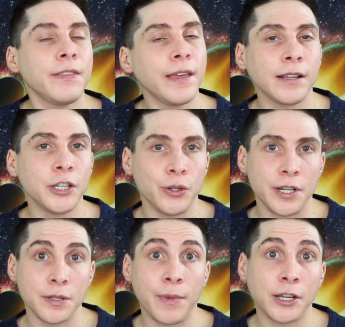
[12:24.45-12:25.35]
thing that you
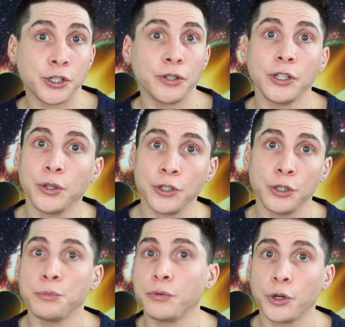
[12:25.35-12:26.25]
need to make sure that you can
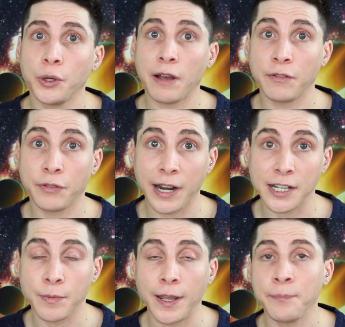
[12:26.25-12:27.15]
do before you have a
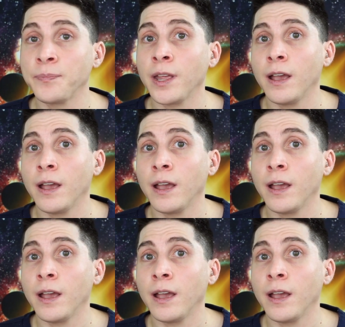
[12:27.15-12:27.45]
frenectomy.